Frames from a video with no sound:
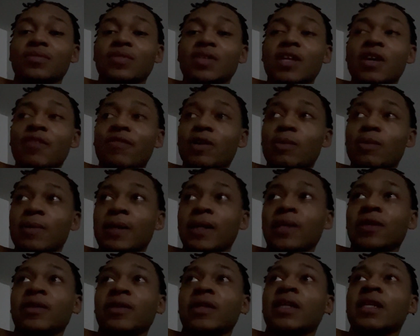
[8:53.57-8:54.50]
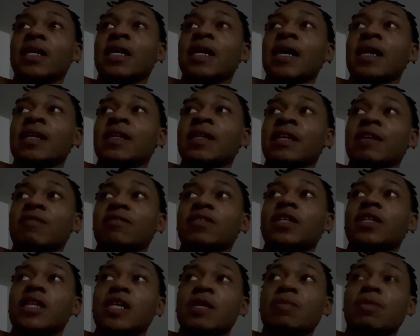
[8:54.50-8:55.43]
I feel better. And I got to definitely
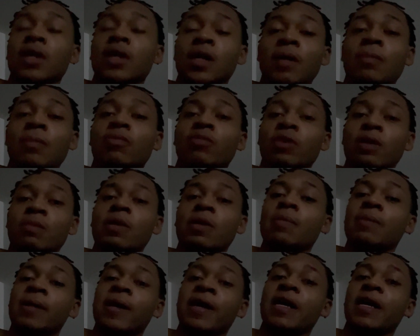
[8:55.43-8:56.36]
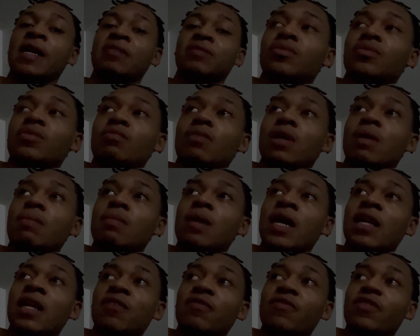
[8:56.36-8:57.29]
keep up with my baths. My
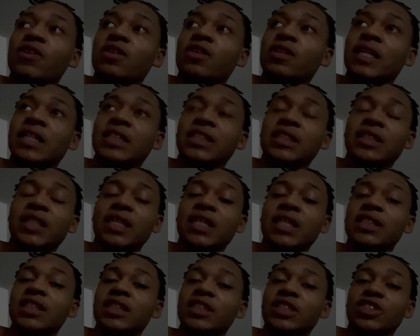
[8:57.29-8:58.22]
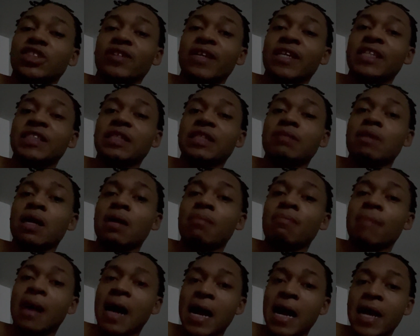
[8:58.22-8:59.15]
body feels less tense and stressed and my
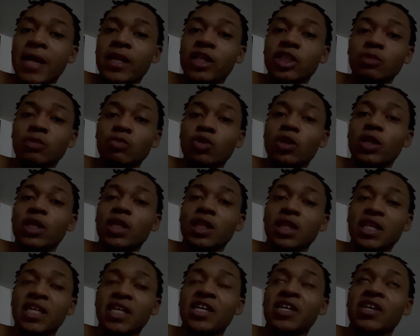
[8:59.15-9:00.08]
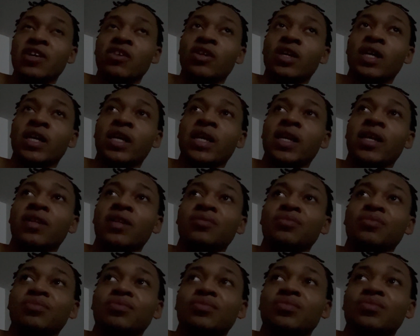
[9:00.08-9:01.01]
mind is more clear and
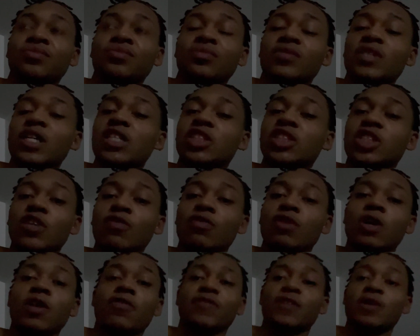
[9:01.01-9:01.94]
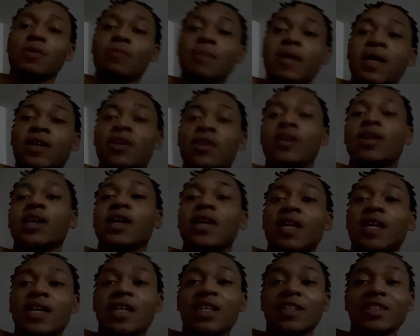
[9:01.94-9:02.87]
I just overall feel better.
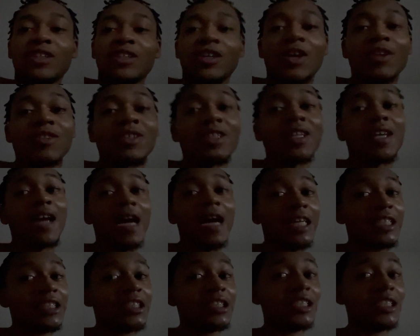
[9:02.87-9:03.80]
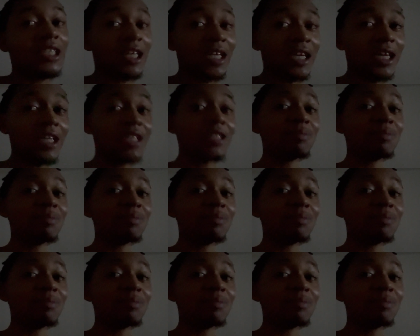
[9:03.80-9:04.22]
So the only thing I did